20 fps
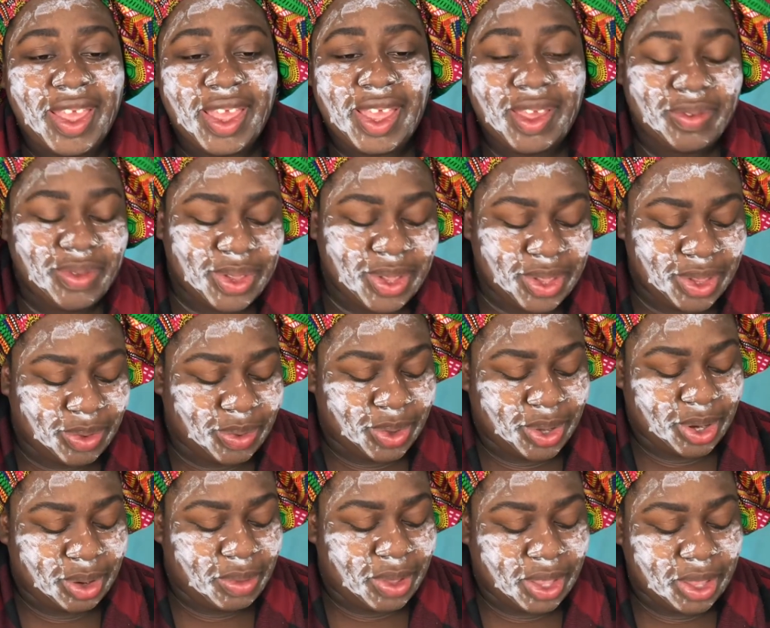Even though they were
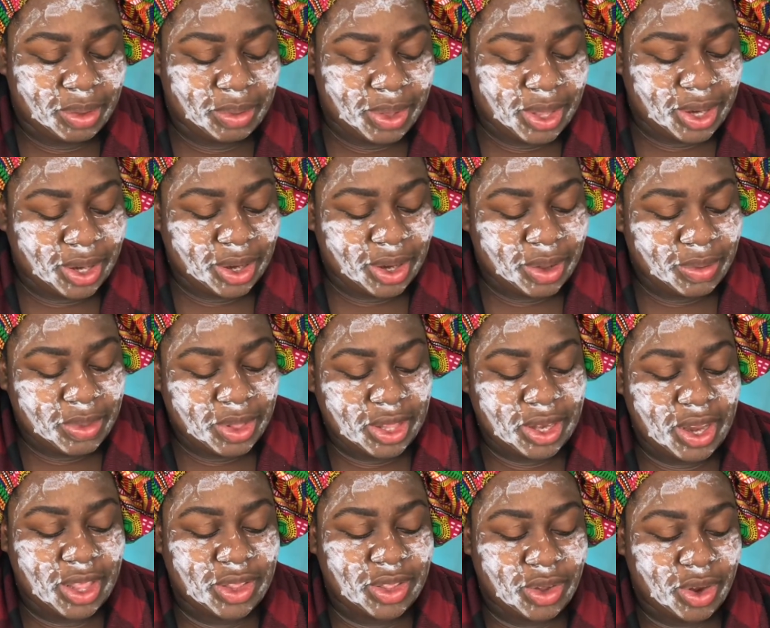going to make it better. But
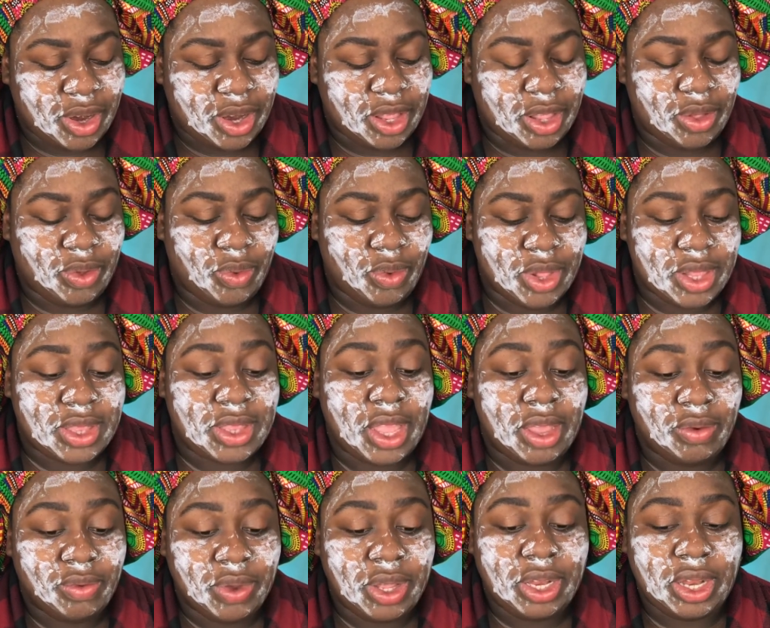then I started, once they
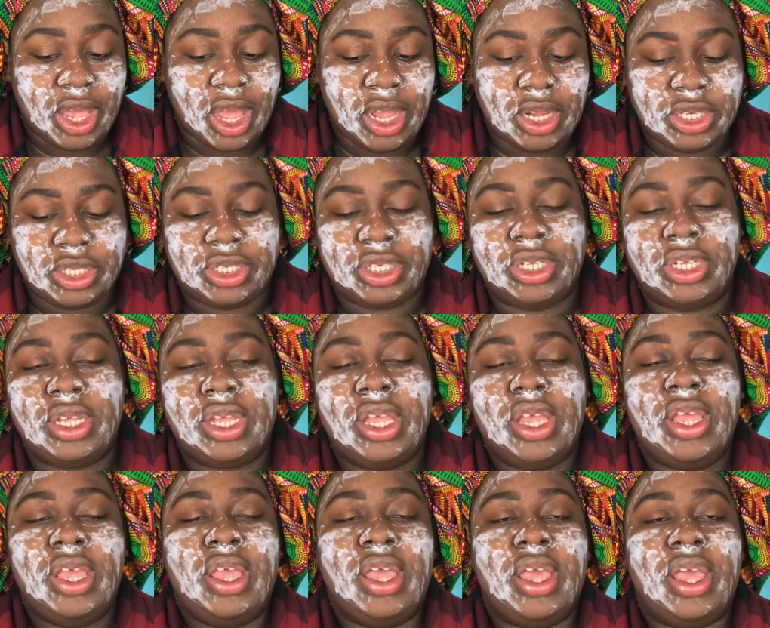relaunched it
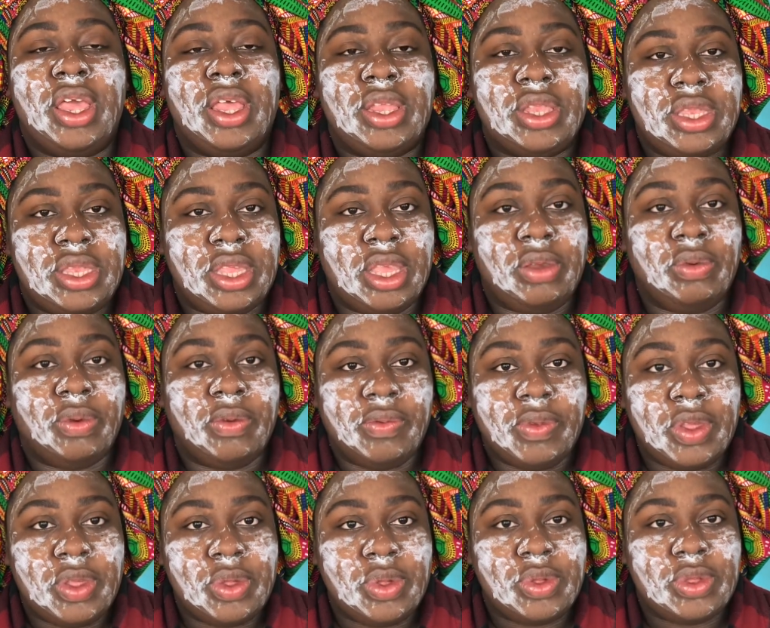and seeing
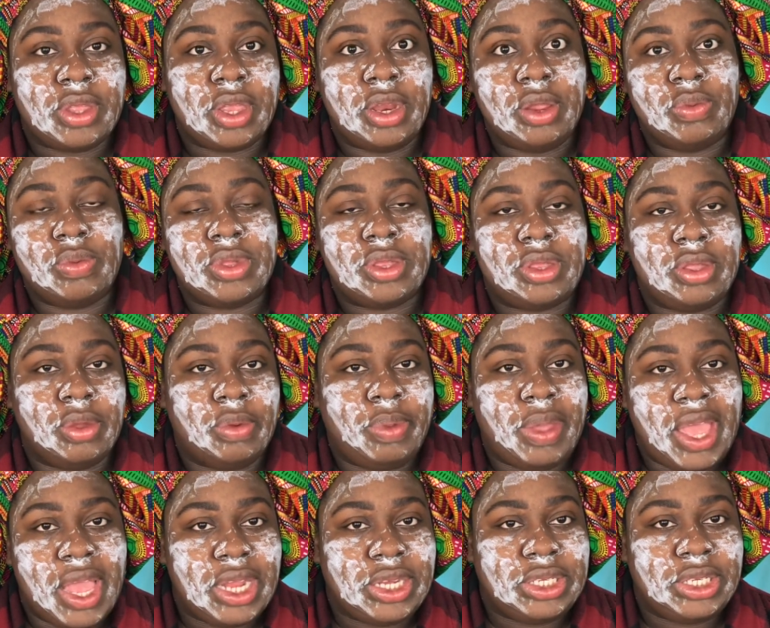reviews that it was still
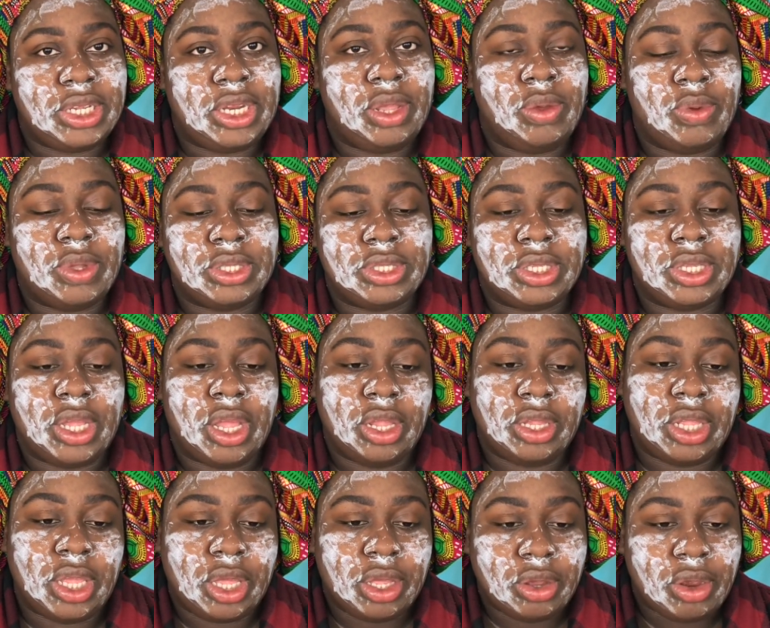patchy and it wasn't
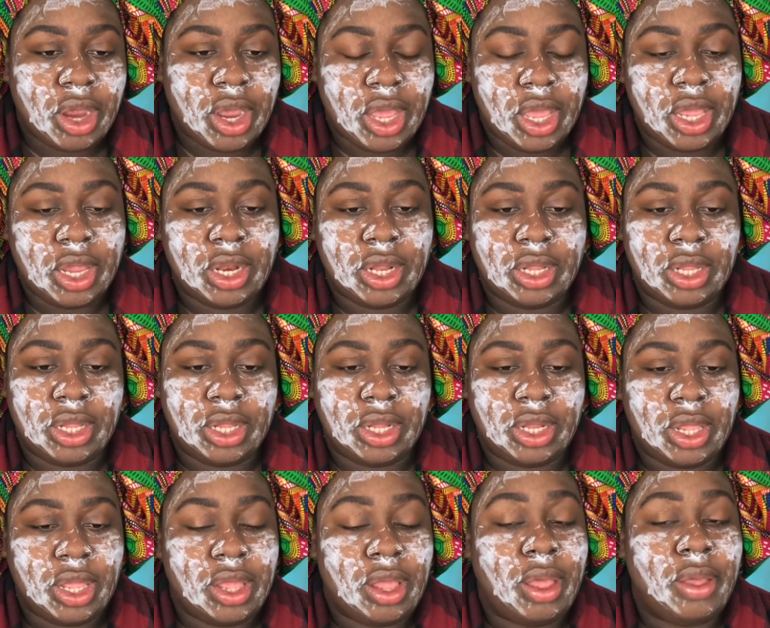all that great. And then
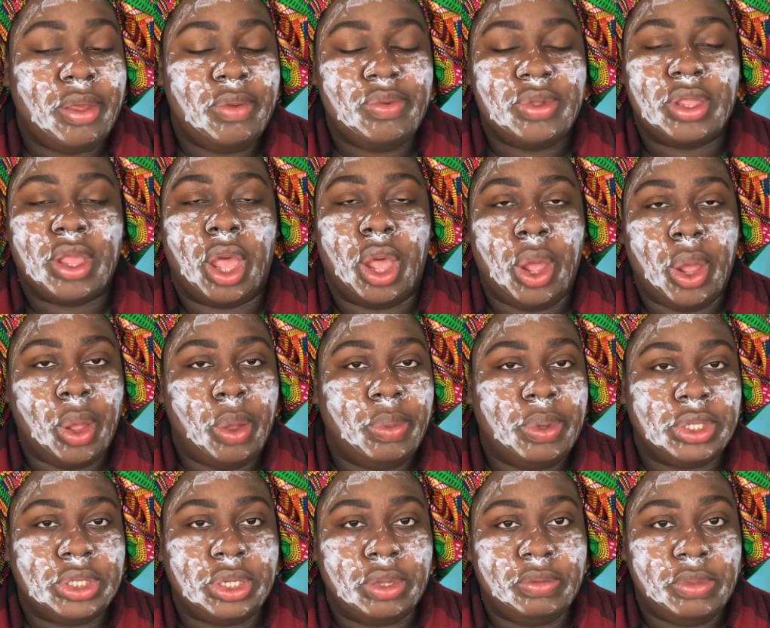it, it was a whole
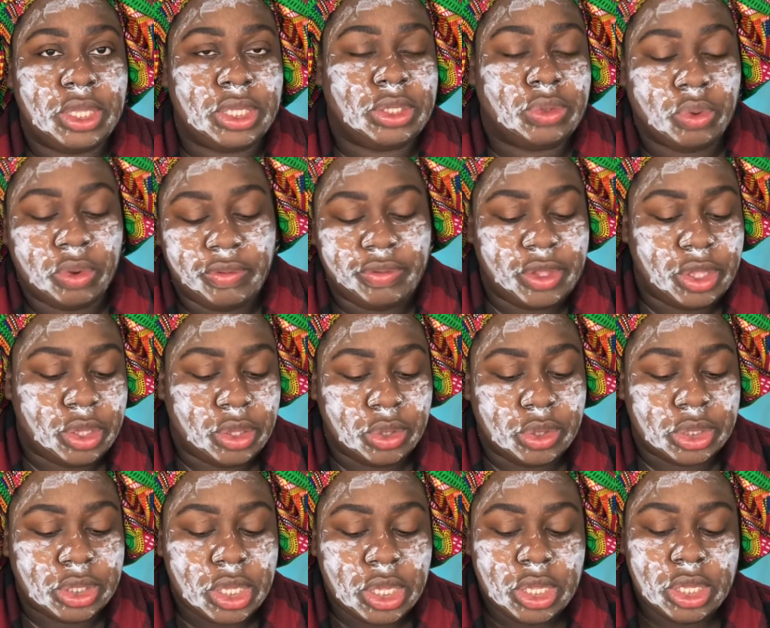bunch of mixed
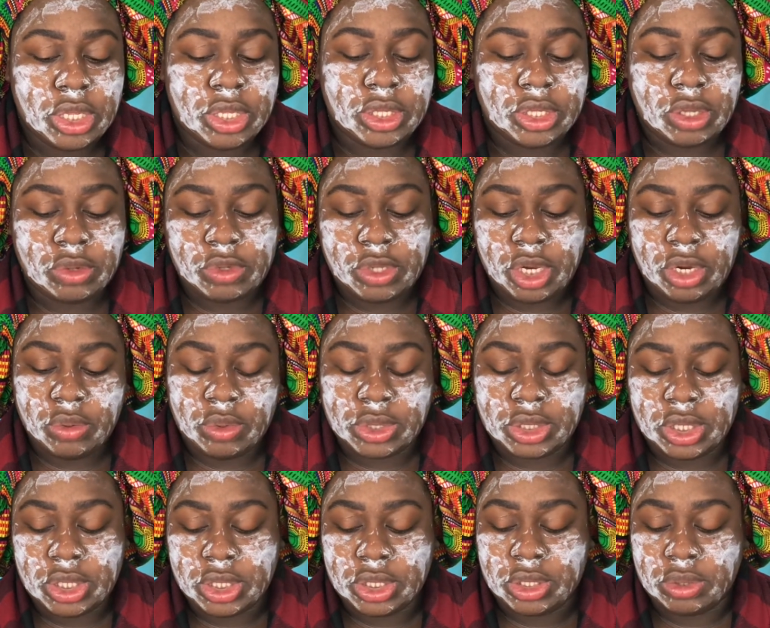reviews. Some said it was
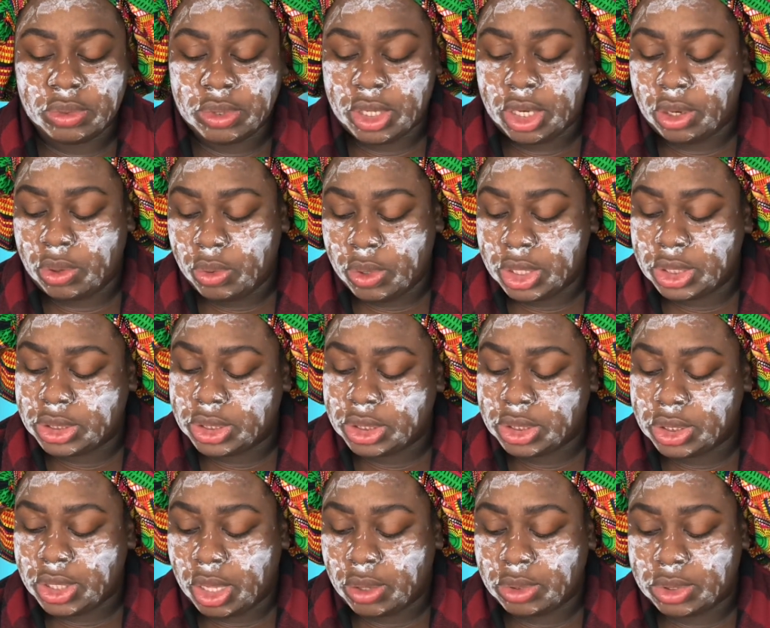good, some said it
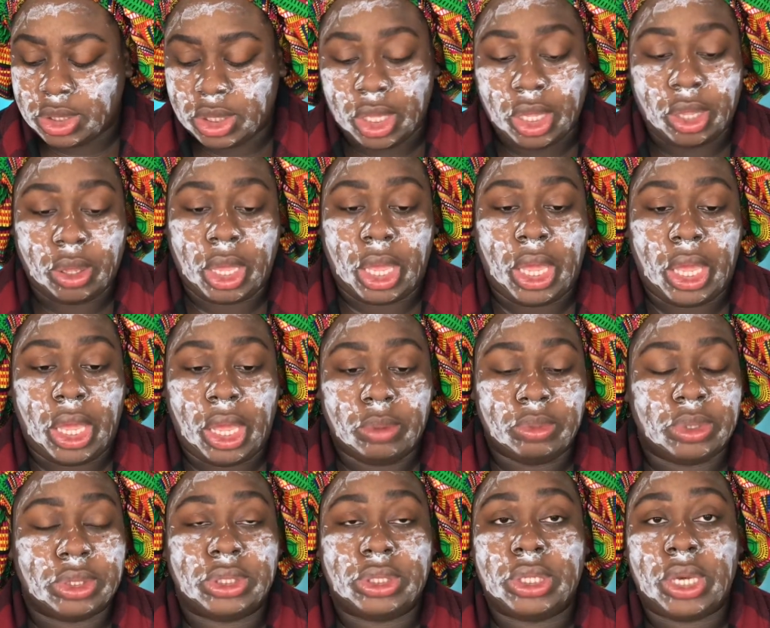wasn't. So I was like, okay,
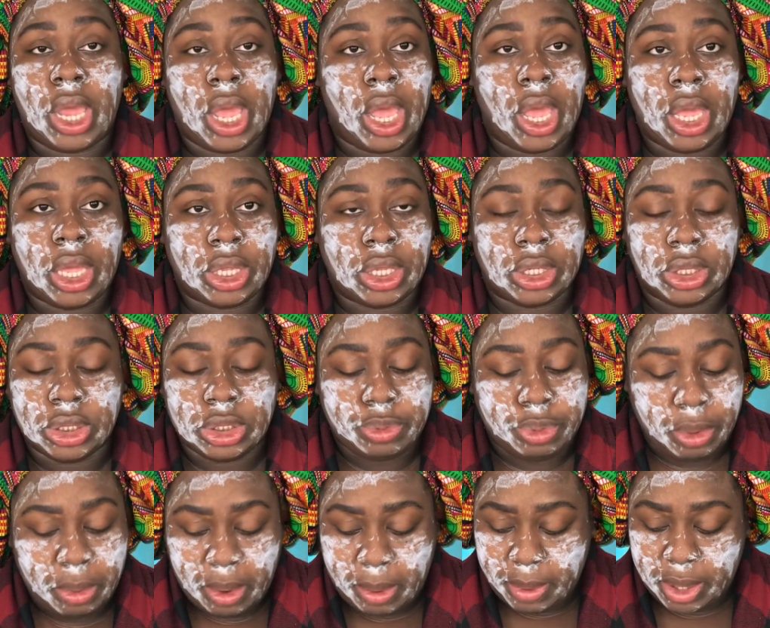I'm just not going to
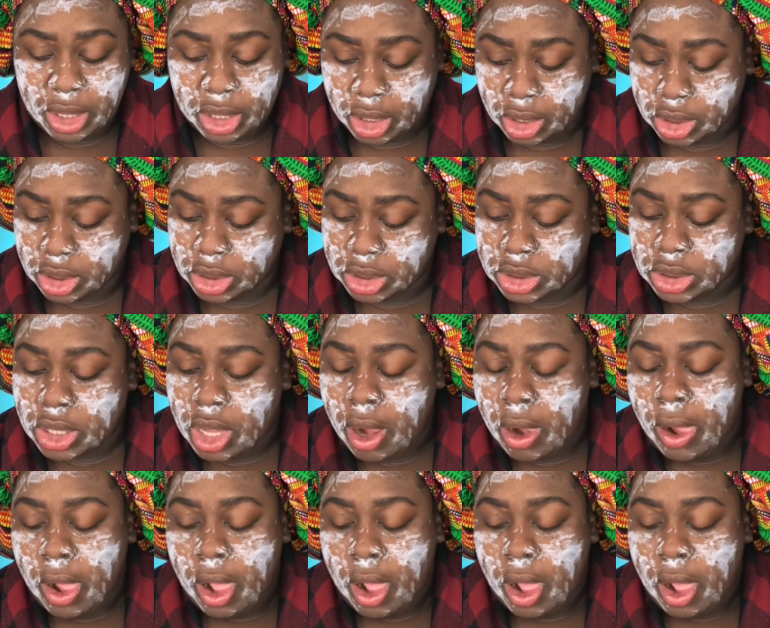spend my money on this.